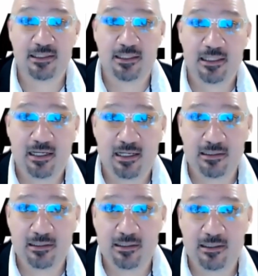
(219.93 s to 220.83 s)
And
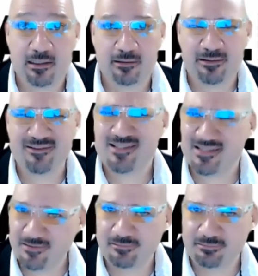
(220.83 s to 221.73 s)
there's
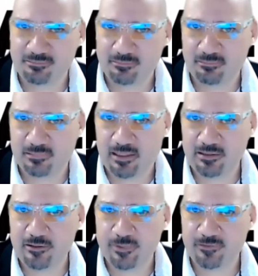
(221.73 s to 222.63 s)
still a
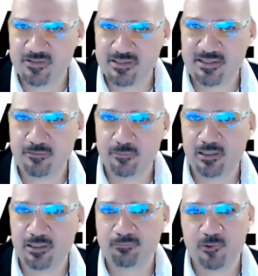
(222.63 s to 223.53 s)
little bit of stigma
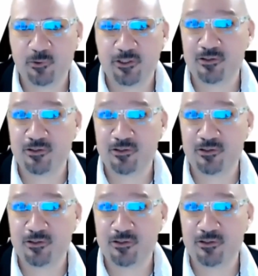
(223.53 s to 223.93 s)
going on.